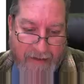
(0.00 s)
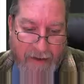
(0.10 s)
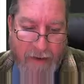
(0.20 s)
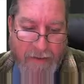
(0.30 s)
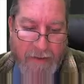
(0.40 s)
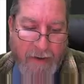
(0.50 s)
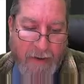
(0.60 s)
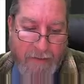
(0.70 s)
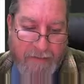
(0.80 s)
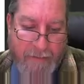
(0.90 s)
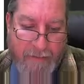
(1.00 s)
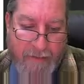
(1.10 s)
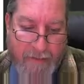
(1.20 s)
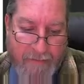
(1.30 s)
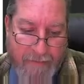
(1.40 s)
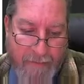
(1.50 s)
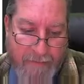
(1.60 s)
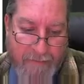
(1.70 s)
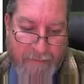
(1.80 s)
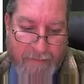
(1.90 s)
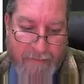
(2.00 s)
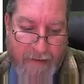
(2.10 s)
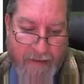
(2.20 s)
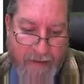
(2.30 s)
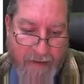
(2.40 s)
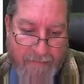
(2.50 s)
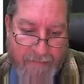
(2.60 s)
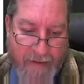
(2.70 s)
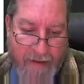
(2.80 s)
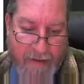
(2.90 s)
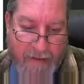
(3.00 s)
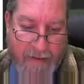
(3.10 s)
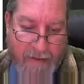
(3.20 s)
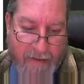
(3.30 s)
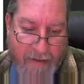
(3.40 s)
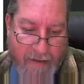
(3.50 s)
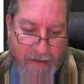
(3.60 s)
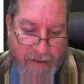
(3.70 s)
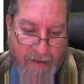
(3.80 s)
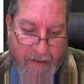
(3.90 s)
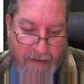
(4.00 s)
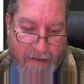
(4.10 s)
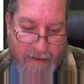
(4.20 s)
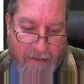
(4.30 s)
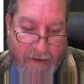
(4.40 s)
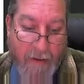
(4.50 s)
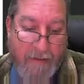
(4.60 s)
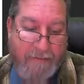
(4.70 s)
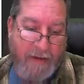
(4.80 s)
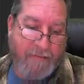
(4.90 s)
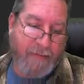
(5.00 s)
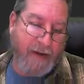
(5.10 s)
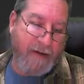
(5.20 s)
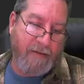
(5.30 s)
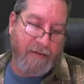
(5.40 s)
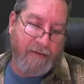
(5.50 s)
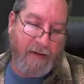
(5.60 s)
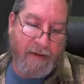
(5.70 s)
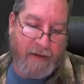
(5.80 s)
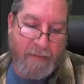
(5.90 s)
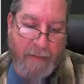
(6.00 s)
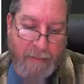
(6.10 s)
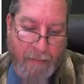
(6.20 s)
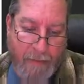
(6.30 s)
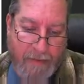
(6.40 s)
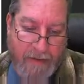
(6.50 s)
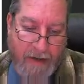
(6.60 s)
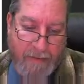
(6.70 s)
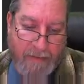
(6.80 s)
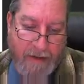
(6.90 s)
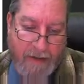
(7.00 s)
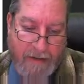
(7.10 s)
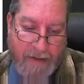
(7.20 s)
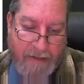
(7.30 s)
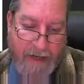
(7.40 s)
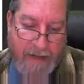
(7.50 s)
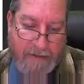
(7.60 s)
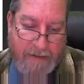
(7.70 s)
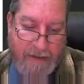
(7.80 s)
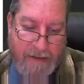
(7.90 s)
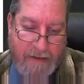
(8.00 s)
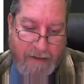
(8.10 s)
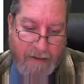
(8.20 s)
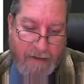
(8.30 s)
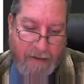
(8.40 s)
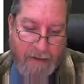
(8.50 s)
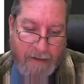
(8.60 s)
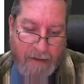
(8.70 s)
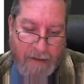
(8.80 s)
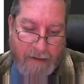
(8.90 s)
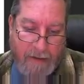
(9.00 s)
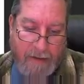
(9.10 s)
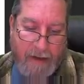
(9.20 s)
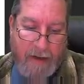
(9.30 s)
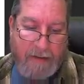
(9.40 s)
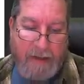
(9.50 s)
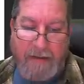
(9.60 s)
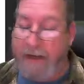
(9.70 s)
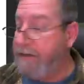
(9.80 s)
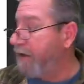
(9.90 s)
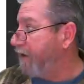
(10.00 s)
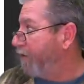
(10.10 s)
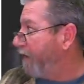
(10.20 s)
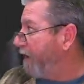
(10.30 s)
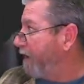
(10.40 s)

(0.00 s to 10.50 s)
Oh no no no! It's we, I've we've uh, I've uh, at night, not not during the day. no, I've night. I've been out uh, I remember one time it got down to 18. Really? Yeah, and that night that you and I,